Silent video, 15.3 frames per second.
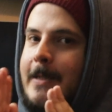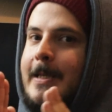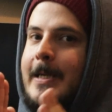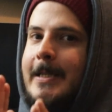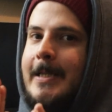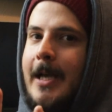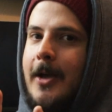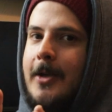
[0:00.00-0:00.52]

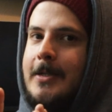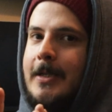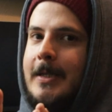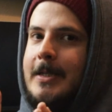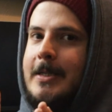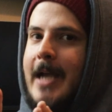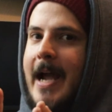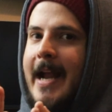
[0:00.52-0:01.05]
details on
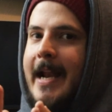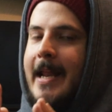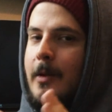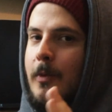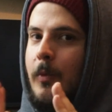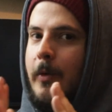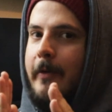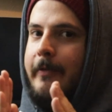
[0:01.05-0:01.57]
the side,
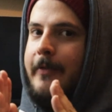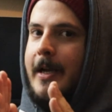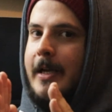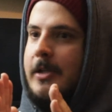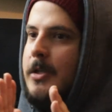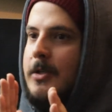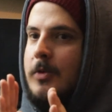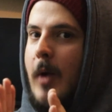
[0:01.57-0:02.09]
and then we're
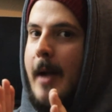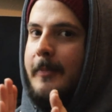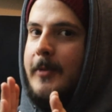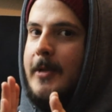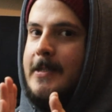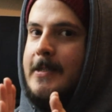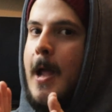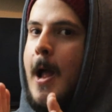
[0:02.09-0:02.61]
finished. Let's wrap
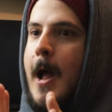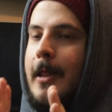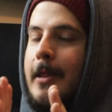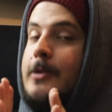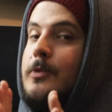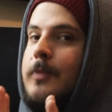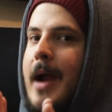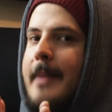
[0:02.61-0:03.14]
this
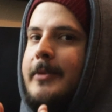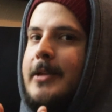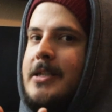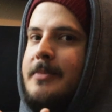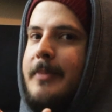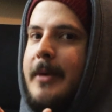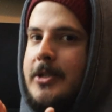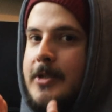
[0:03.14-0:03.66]

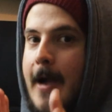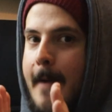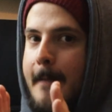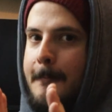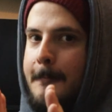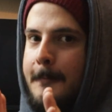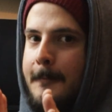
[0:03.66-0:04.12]
bitch up.